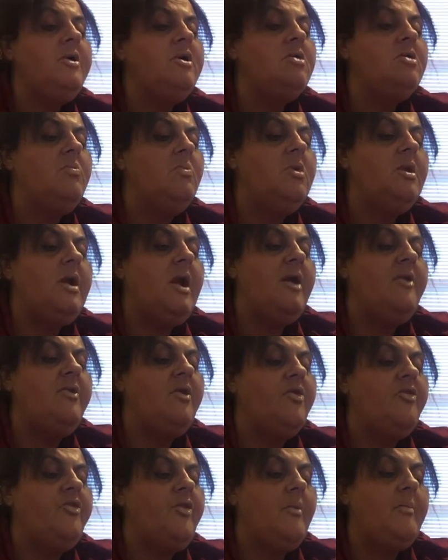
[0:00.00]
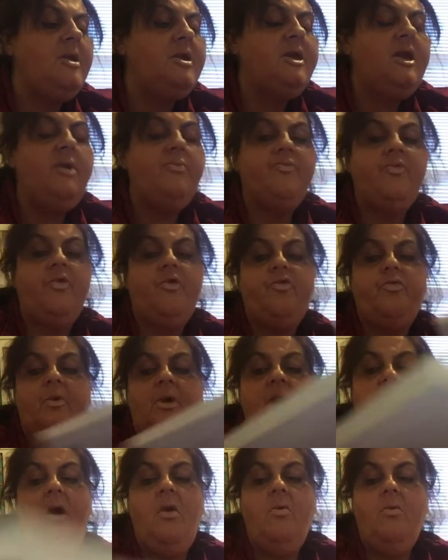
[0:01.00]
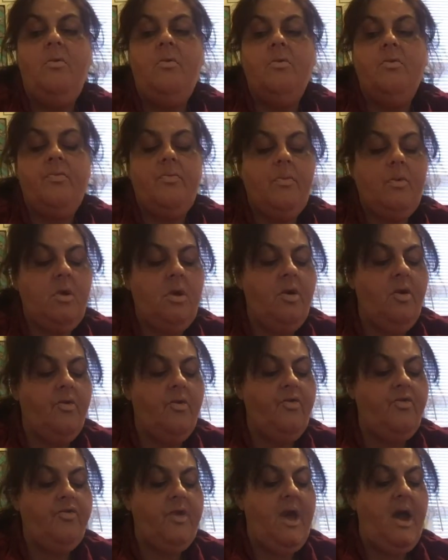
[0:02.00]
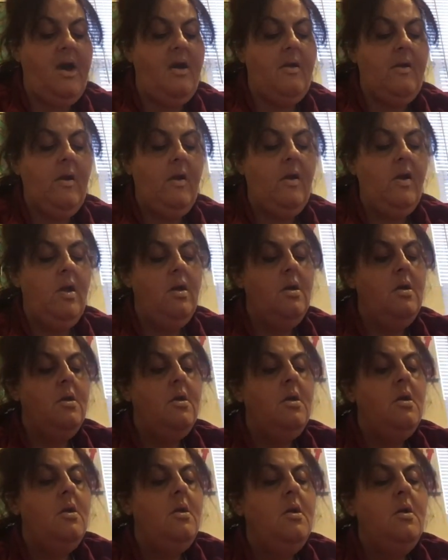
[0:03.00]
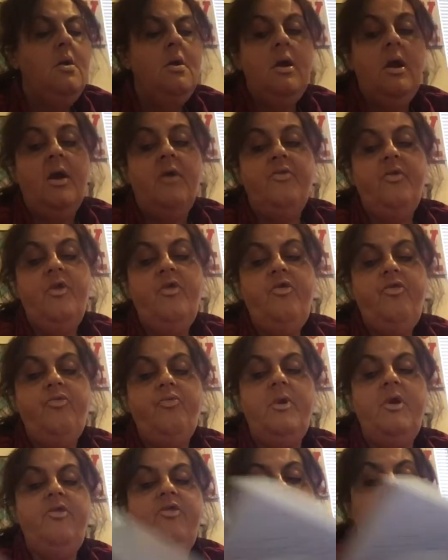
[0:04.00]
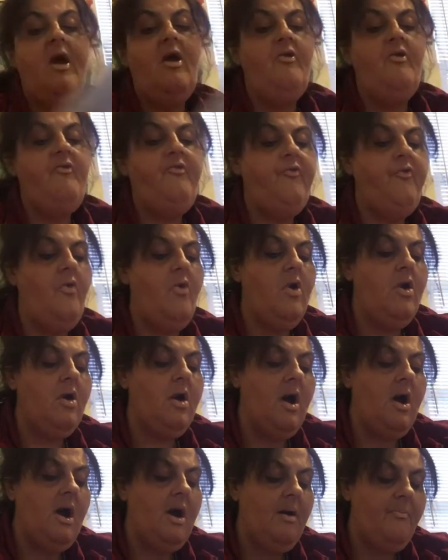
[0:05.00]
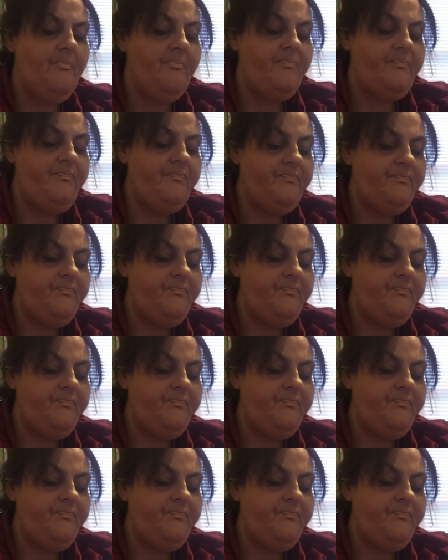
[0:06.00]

gonna work on this. I'm gonna keep this one out, cause yeah. And this retailed for, um,